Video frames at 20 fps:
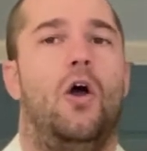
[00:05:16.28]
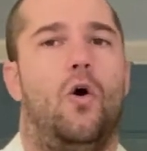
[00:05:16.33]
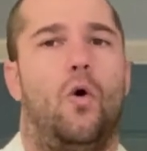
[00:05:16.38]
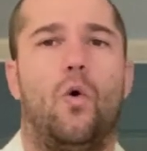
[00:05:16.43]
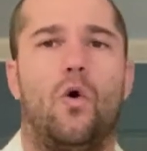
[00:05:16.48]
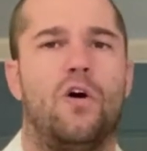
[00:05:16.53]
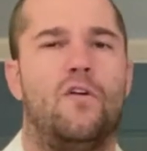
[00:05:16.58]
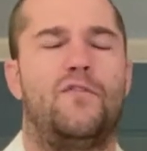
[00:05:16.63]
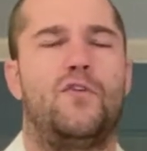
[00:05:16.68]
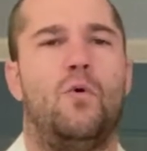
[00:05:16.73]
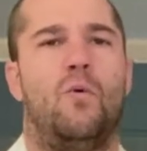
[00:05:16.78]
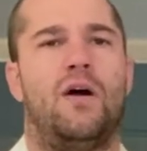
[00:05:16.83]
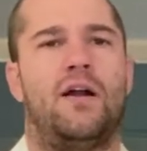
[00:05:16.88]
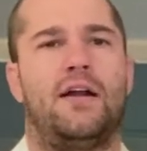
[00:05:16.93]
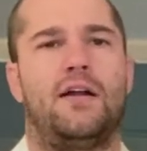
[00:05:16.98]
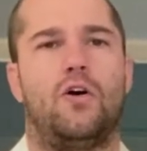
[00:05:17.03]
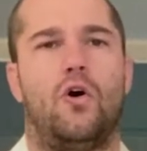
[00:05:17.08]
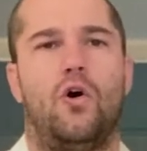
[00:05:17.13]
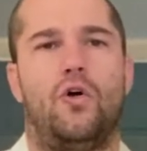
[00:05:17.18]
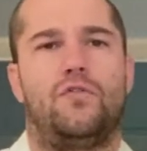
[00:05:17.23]
Or if you
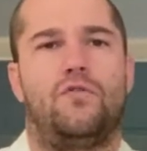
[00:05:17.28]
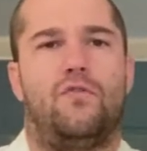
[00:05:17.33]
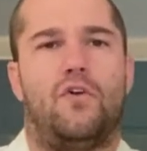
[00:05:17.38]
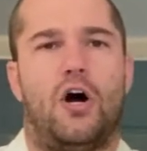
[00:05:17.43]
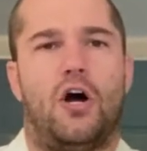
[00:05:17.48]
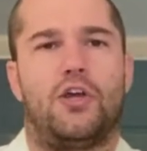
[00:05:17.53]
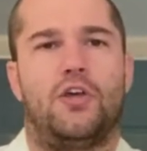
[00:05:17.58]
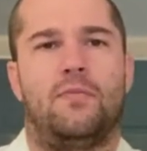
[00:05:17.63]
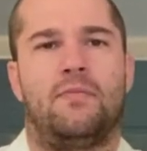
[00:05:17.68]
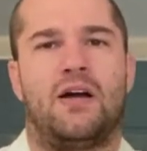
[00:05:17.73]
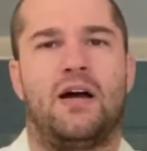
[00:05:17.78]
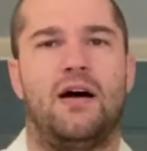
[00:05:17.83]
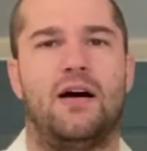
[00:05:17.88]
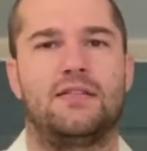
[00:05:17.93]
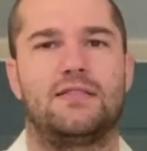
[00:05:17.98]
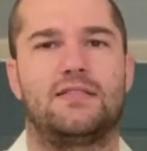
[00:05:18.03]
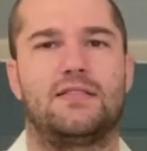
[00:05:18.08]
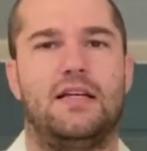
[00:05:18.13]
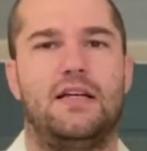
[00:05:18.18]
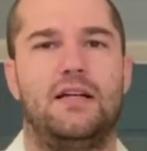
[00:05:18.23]
wanted to hold volume
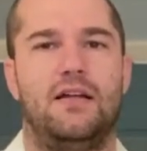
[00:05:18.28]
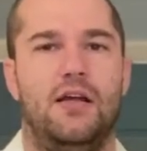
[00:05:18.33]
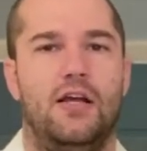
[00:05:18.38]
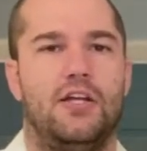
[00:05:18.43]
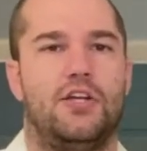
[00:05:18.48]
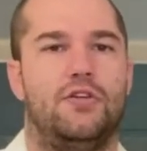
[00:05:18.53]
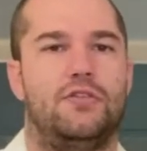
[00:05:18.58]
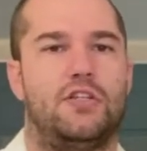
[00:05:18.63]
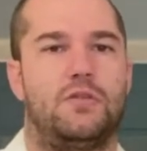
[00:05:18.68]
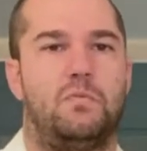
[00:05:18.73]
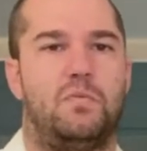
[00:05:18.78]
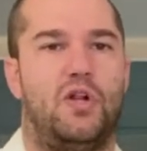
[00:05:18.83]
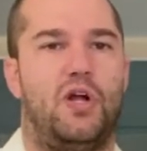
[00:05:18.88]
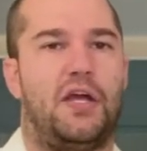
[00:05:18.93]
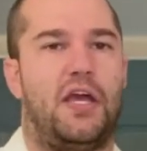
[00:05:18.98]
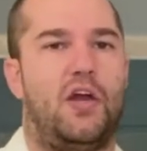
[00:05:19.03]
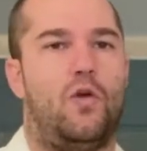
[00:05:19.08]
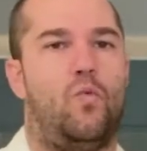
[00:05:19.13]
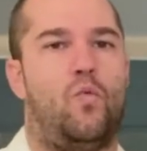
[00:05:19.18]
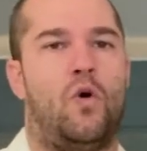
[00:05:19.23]
constant, you just
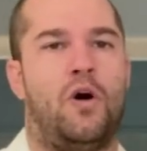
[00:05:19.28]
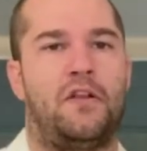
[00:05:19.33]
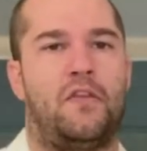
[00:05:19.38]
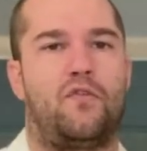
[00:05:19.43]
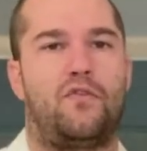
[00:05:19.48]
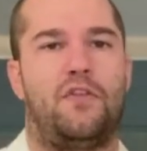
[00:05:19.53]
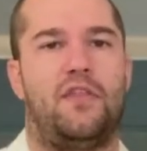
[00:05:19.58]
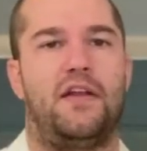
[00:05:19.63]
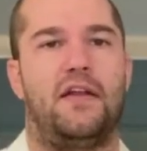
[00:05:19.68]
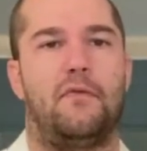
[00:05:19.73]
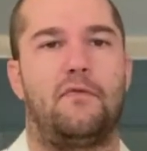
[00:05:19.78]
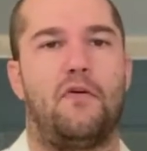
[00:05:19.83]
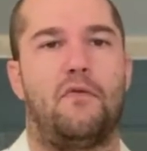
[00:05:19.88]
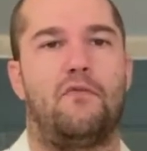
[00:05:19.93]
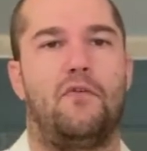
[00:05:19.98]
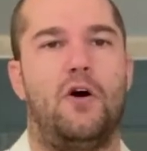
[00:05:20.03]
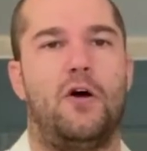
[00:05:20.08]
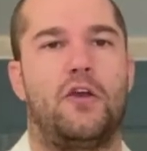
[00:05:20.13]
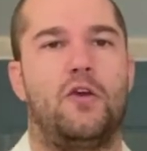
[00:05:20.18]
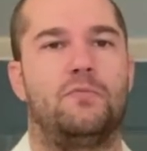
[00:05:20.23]
plug in 1s for the
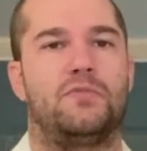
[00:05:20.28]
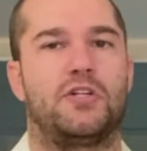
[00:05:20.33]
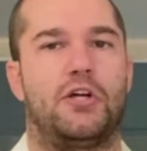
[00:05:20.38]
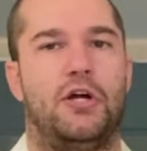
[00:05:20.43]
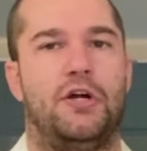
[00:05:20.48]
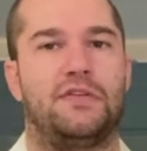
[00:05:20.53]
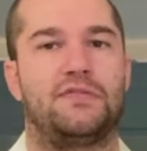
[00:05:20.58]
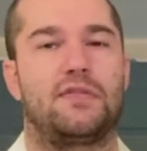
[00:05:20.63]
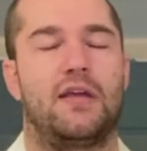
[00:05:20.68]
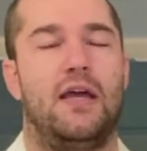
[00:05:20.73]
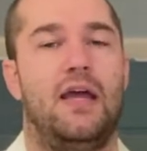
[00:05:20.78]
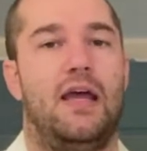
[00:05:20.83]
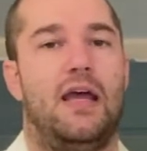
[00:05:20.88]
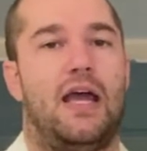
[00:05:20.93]
different volume terms,